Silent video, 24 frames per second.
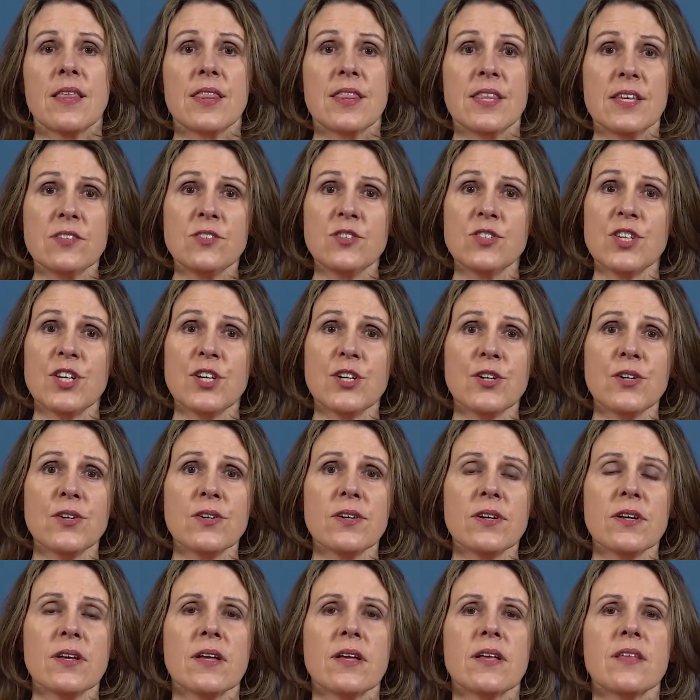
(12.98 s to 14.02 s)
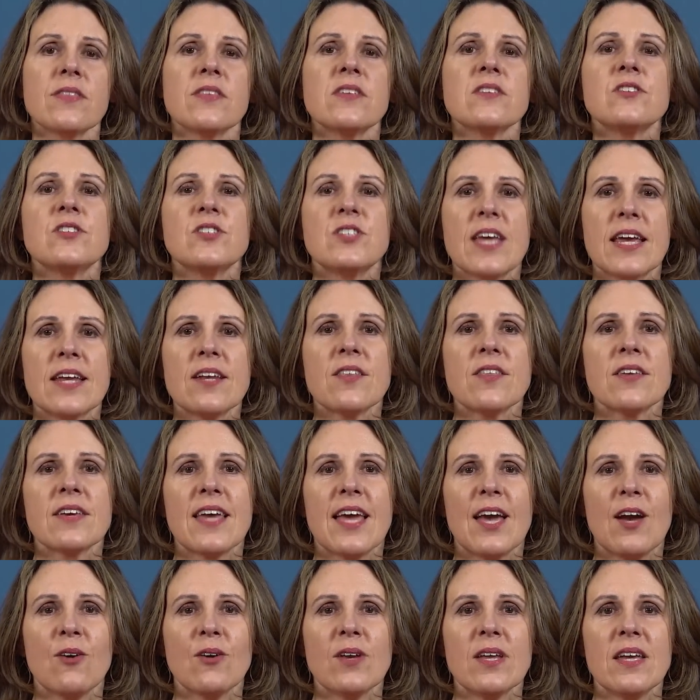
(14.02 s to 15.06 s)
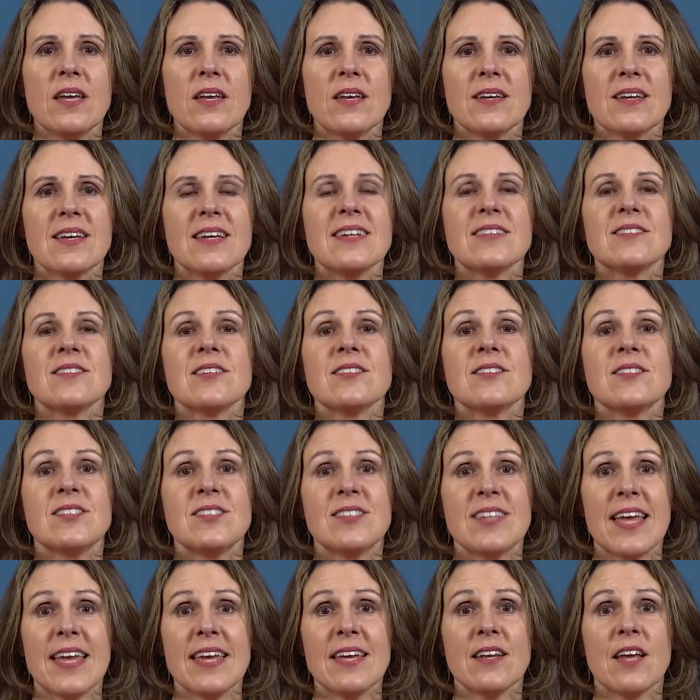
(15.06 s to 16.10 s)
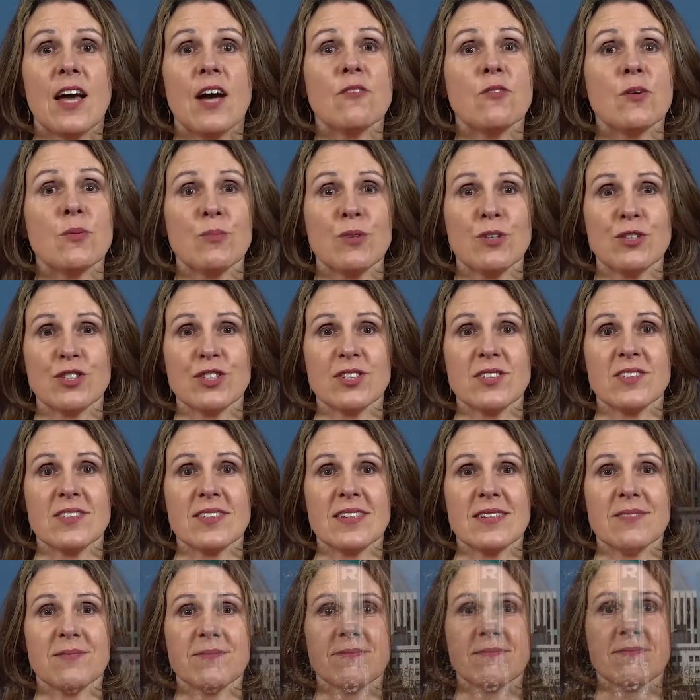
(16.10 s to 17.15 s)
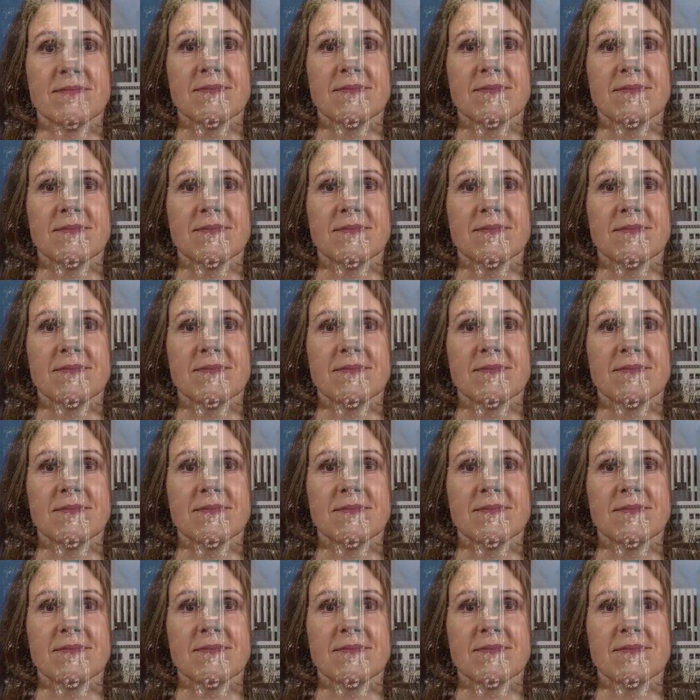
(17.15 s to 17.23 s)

This year, the State of the County is a state of emergency.